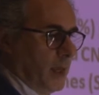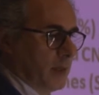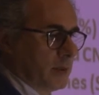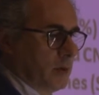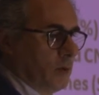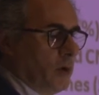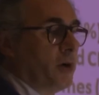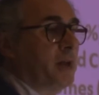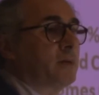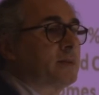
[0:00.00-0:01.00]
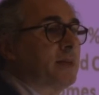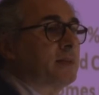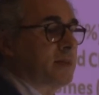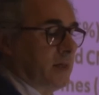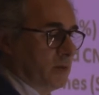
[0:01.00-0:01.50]
So early onset
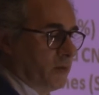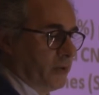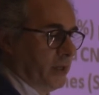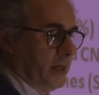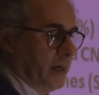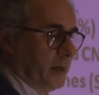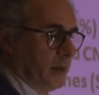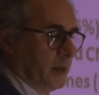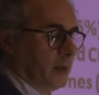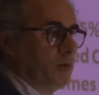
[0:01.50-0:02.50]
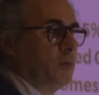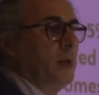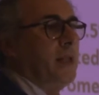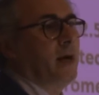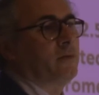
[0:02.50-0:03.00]
schizophrenia, you
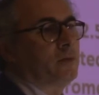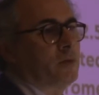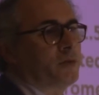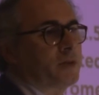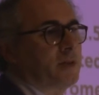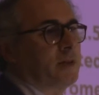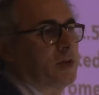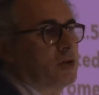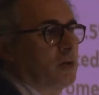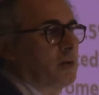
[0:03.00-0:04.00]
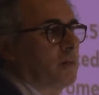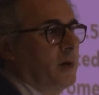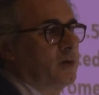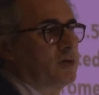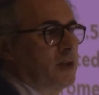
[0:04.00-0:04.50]
will have a presentation
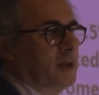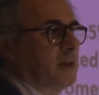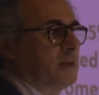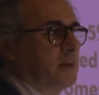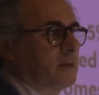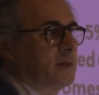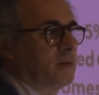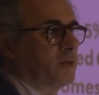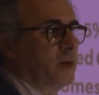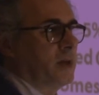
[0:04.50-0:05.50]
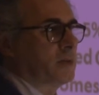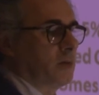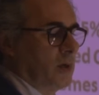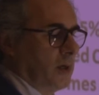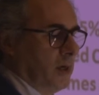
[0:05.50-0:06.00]
about genetics and schizophrenia,
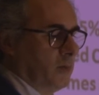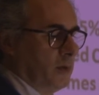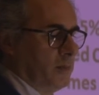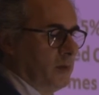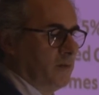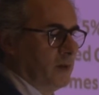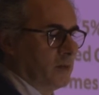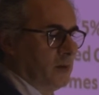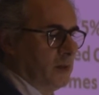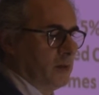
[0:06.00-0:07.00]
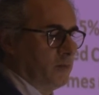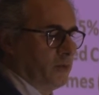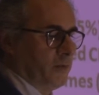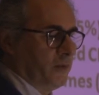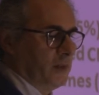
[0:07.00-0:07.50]
so I will be very
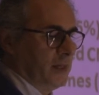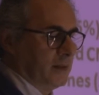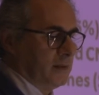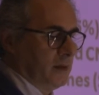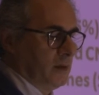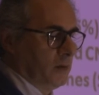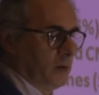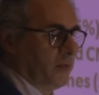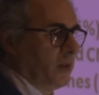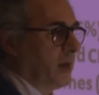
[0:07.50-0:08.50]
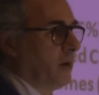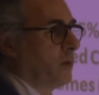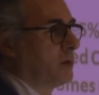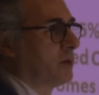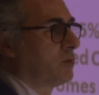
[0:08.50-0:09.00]
brief on that. The only thing I
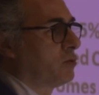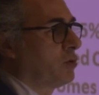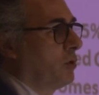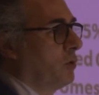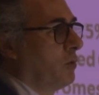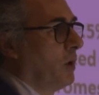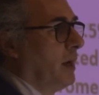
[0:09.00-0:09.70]
wanted to show you